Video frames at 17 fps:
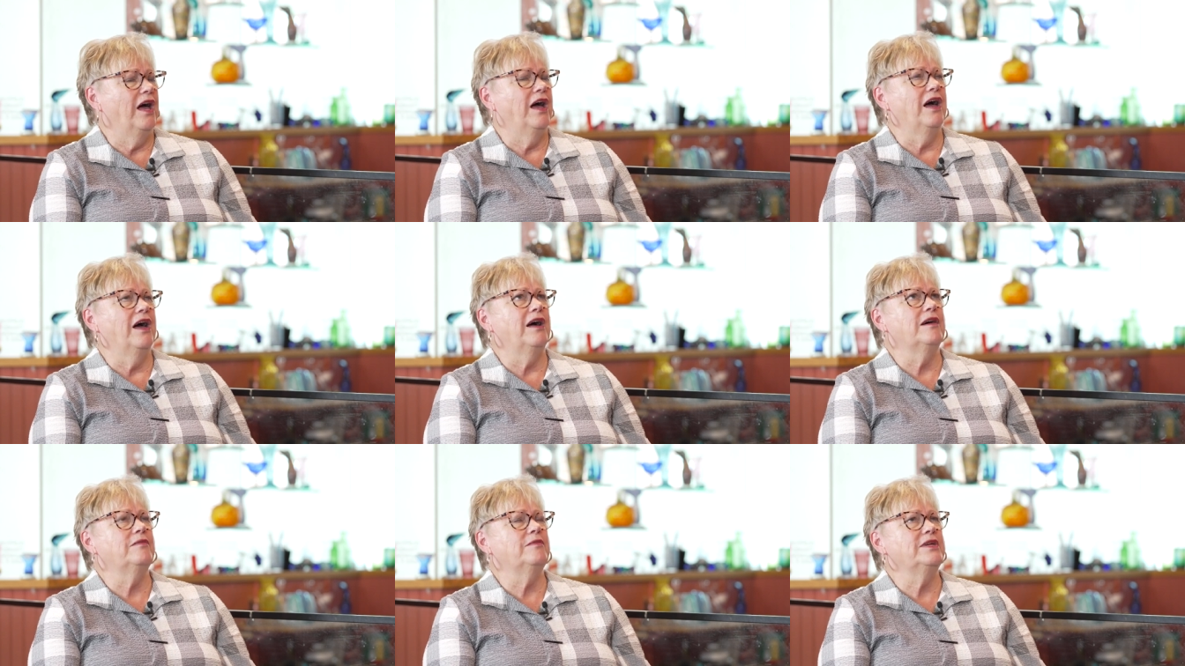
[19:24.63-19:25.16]

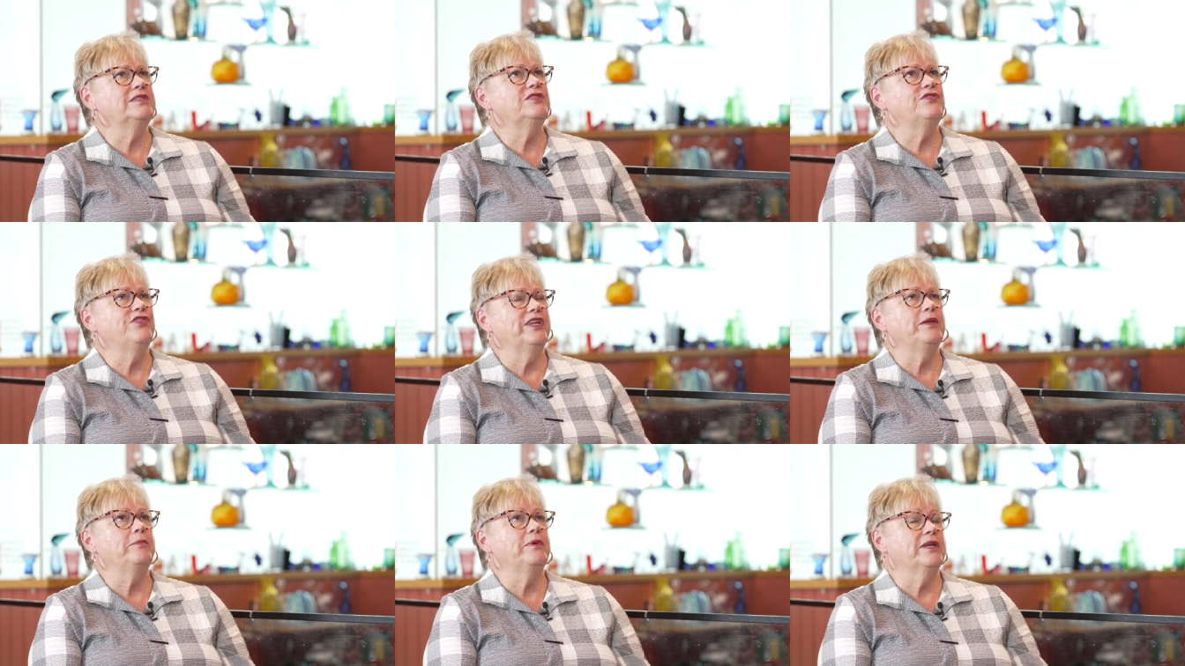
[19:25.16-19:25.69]
Um, it's
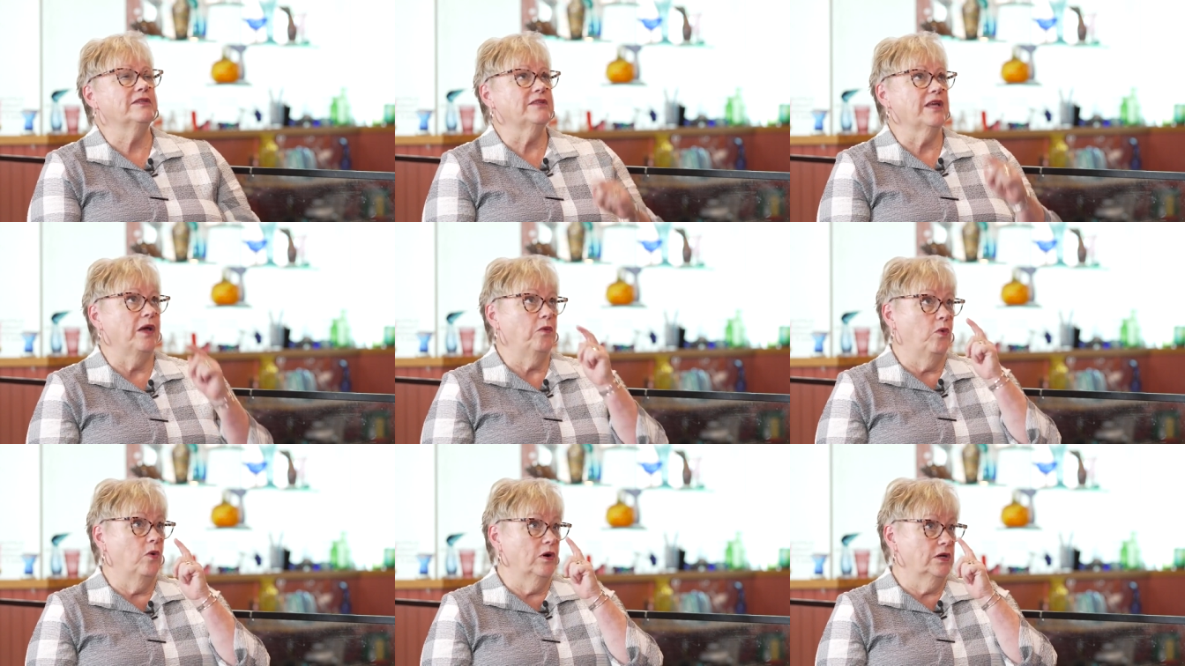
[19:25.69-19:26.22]
funny because
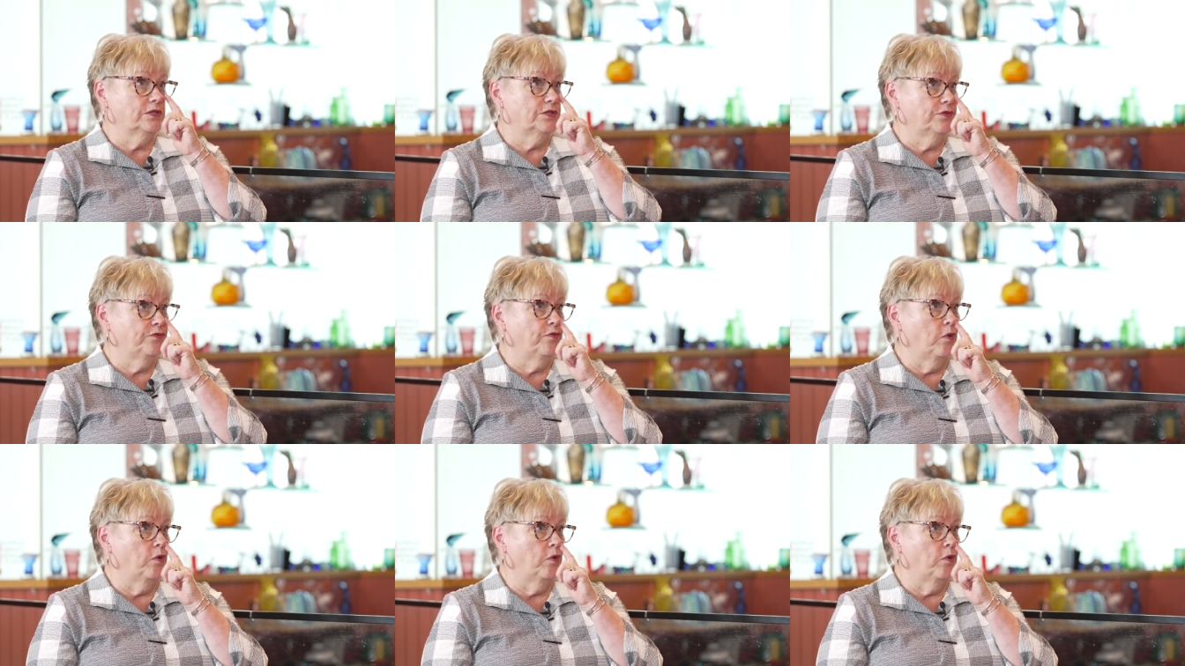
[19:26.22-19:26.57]
I worked